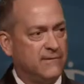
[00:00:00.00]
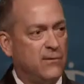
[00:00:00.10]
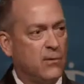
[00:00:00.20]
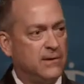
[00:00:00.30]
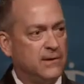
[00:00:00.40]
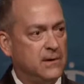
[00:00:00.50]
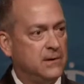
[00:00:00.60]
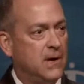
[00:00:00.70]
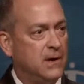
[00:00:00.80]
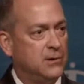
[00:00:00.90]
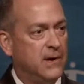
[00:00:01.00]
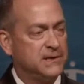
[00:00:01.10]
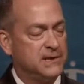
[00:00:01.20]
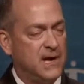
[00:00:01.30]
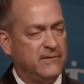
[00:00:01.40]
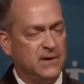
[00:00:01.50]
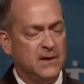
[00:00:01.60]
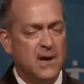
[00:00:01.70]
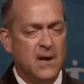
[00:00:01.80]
for the U.S. Navy,